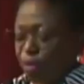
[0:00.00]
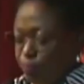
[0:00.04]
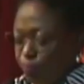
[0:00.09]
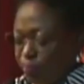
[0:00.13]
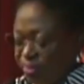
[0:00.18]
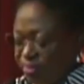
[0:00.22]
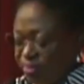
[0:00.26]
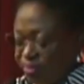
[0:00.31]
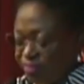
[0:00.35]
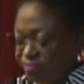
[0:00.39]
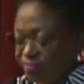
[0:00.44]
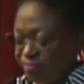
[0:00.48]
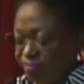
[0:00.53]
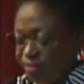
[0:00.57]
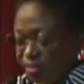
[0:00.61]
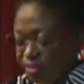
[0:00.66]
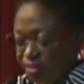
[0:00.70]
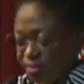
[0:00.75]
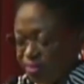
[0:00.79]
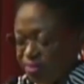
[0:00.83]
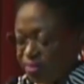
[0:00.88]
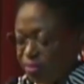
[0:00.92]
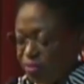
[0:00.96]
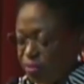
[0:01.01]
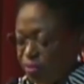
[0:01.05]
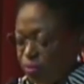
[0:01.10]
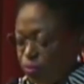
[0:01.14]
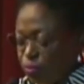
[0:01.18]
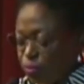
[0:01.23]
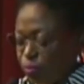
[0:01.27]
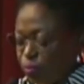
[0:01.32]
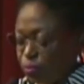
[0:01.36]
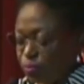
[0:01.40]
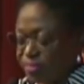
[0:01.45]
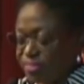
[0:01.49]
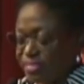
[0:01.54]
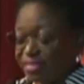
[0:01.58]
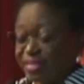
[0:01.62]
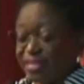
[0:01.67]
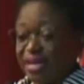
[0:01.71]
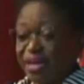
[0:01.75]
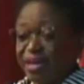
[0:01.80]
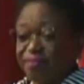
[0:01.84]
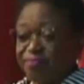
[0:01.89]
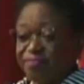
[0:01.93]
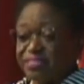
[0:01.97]
a father who was an
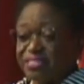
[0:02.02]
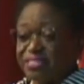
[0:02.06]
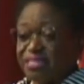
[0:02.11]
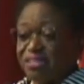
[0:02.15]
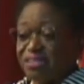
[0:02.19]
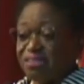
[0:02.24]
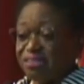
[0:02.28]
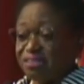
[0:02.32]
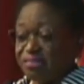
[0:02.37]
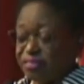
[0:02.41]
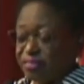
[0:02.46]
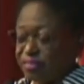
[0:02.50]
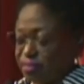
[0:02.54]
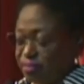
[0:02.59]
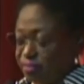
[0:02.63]
avid gardener.